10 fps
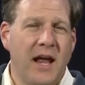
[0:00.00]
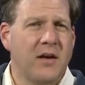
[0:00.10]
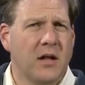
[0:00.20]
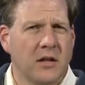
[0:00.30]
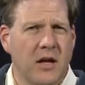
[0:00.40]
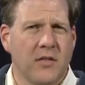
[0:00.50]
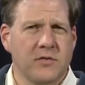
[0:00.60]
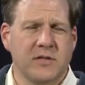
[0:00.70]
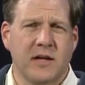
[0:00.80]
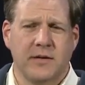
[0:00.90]
And a lot of
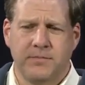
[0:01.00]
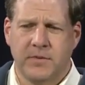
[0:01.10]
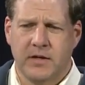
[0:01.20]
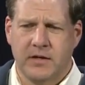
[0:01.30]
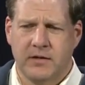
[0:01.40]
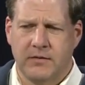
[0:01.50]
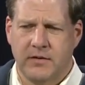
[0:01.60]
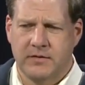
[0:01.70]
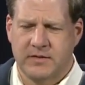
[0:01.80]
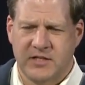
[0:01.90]
those
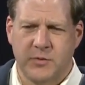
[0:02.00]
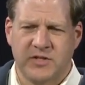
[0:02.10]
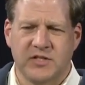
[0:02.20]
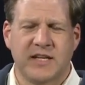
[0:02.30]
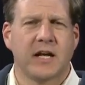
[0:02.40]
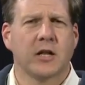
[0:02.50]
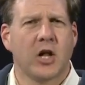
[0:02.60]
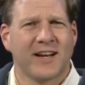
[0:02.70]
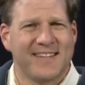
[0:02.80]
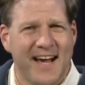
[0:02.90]
situations take a
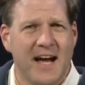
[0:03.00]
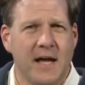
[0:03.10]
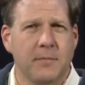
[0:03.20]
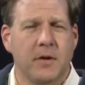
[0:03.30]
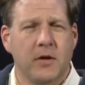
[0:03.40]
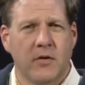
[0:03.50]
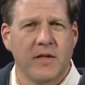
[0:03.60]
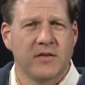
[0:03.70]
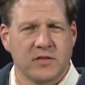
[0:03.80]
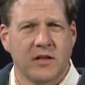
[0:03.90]
lot of time,
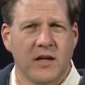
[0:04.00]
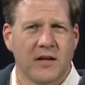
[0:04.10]
right? There's